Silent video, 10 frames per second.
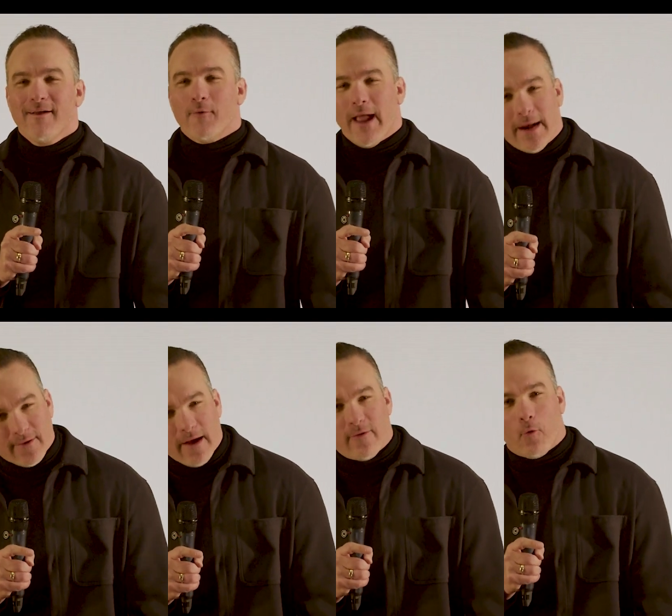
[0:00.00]
We
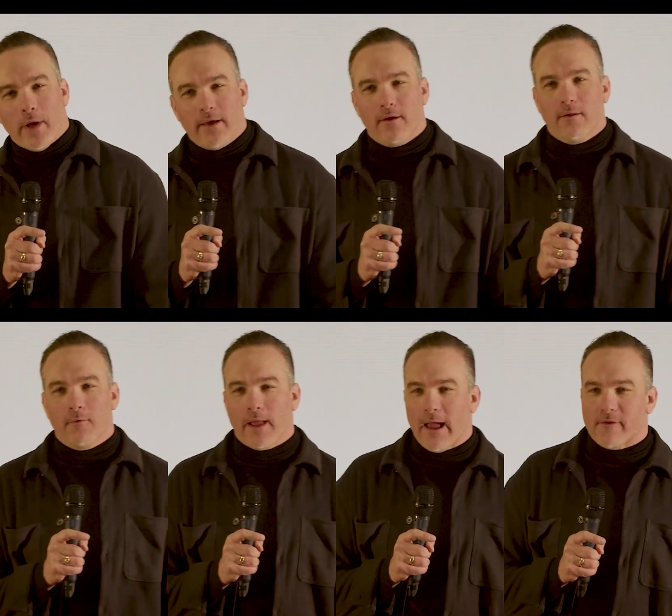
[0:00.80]
had kind of the
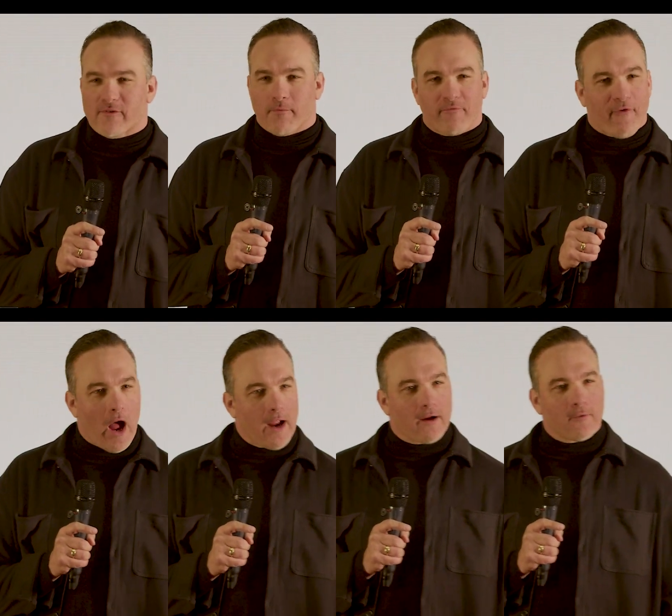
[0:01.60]
wheel, we had some
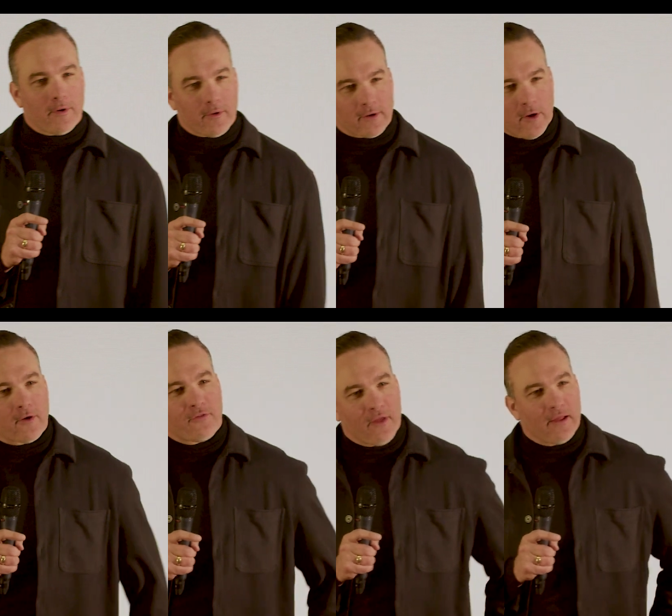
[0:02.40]
fire, we would
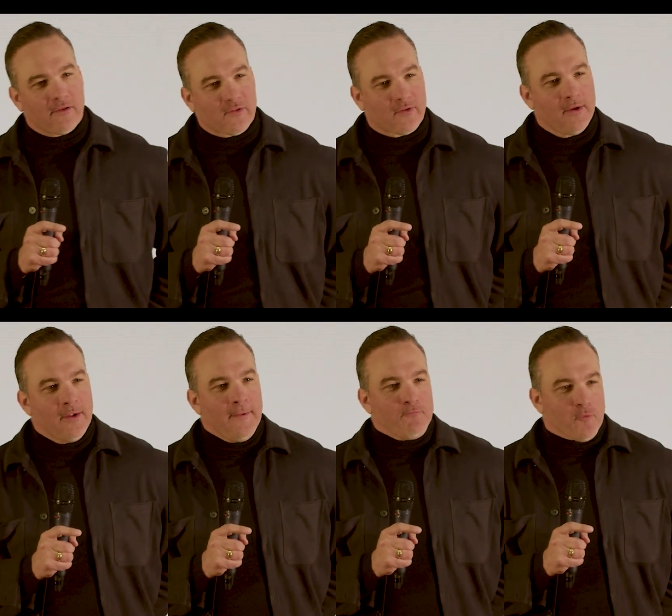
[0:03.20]
cook things,
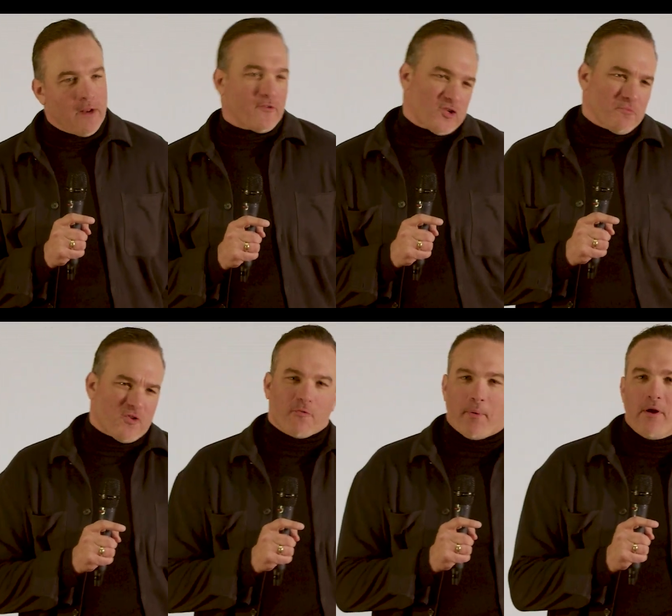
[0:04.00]
we'd have some
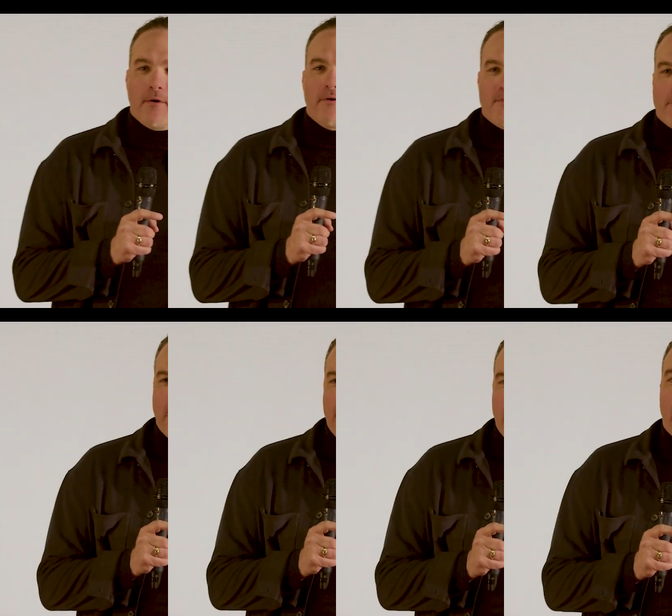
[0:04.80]
spears,
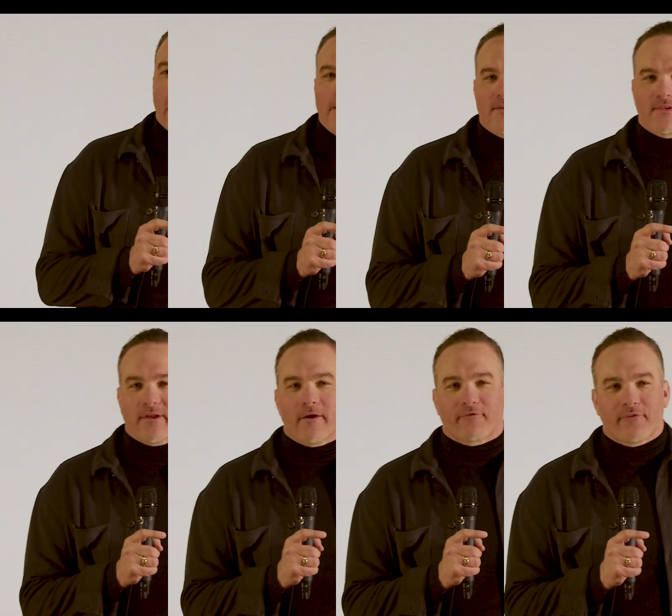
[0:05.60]
we had that kind of
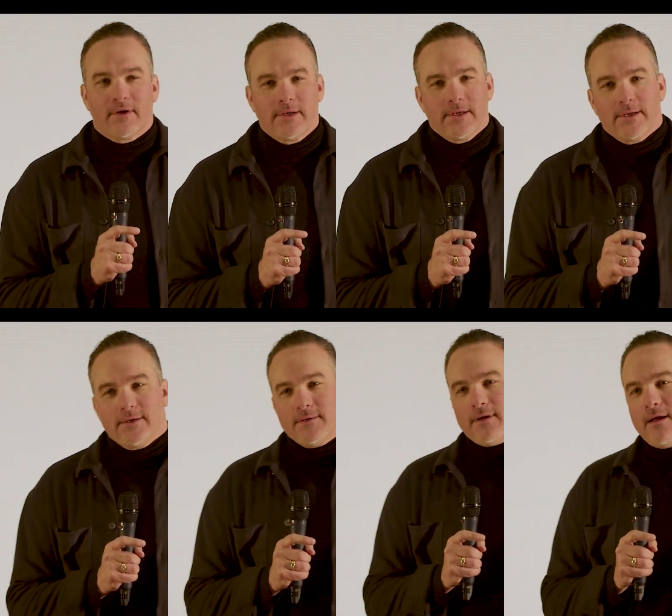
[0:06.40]
stuff.
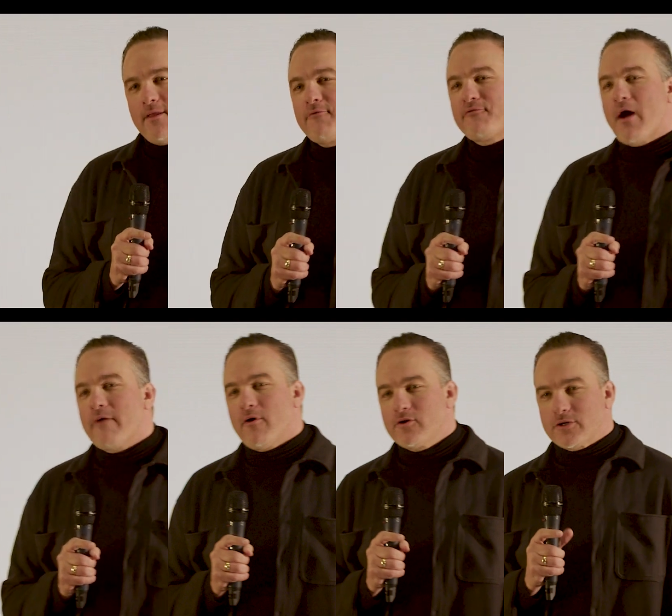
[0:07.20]
And then
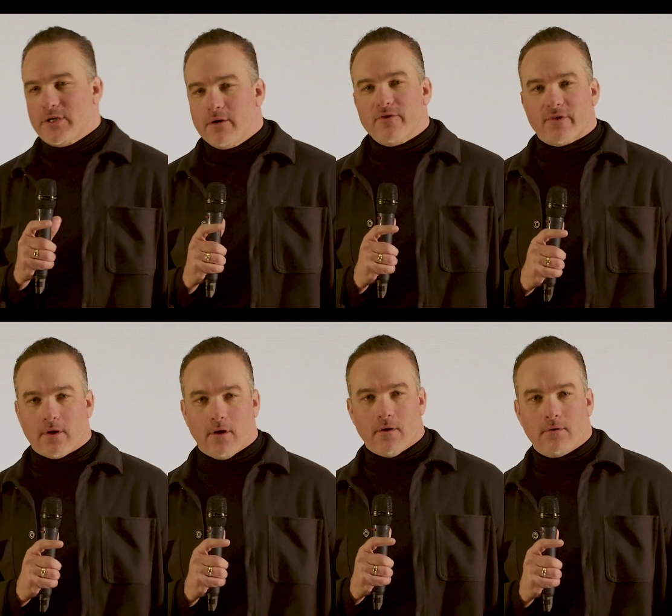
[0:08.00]
500 years
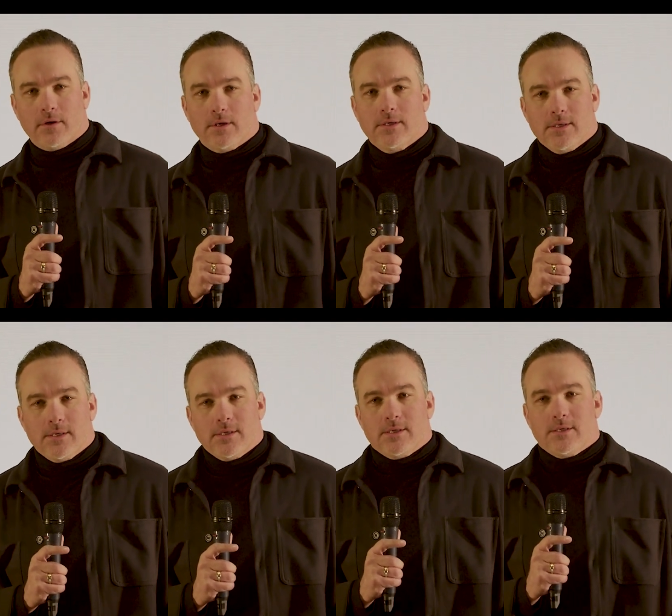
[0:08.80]
ago,
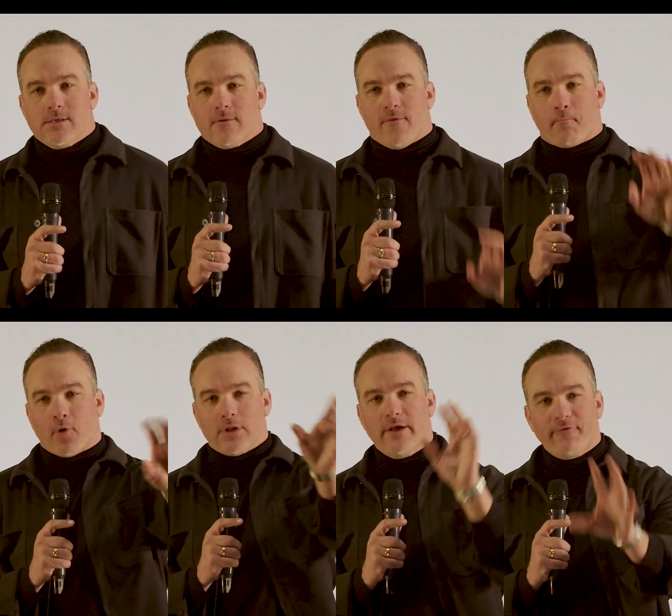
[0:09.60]
the
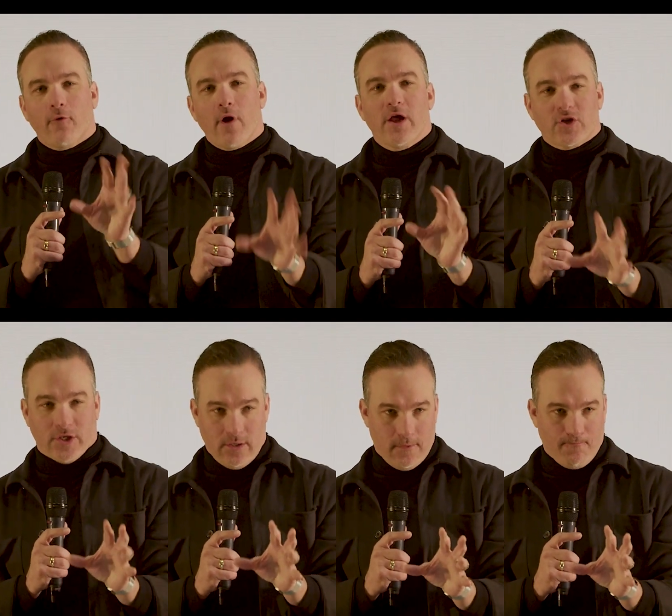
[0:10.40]

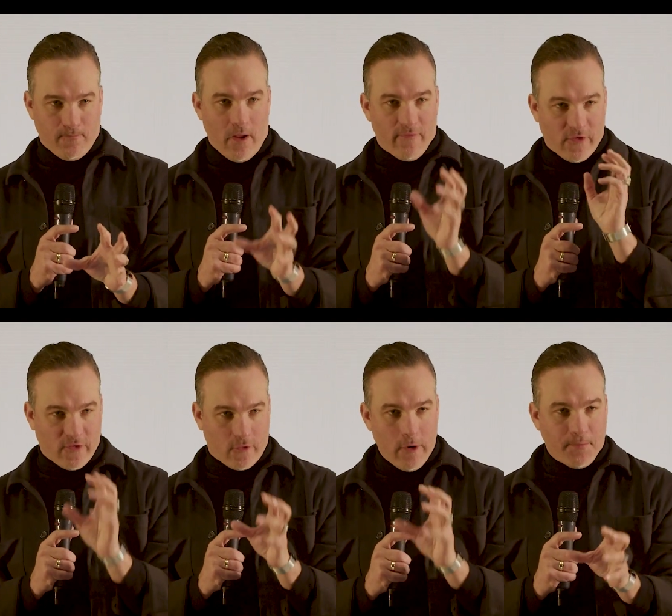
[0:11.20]
proliferation of the
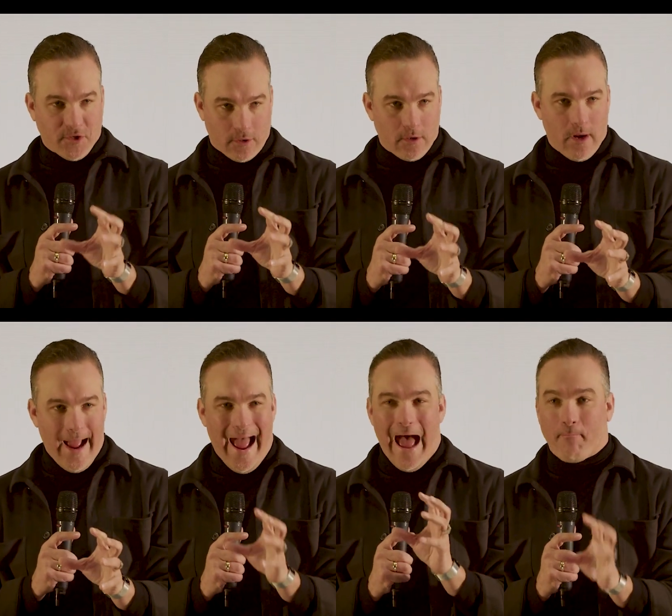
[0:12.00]
scripture
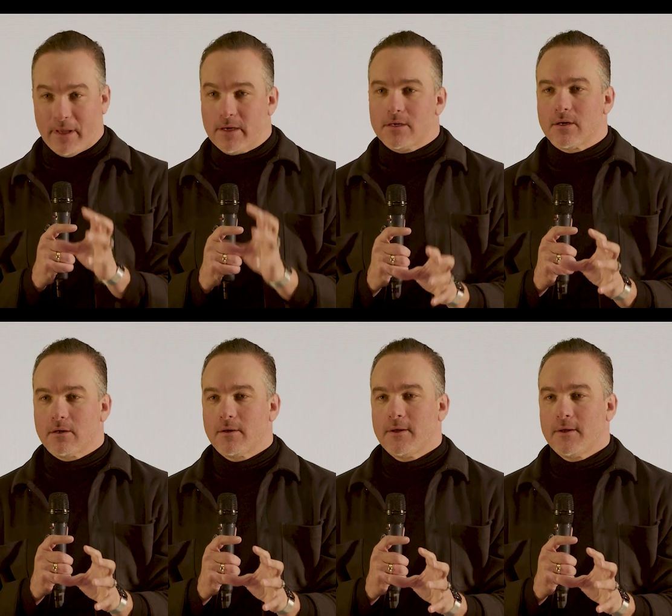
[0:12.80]
happened.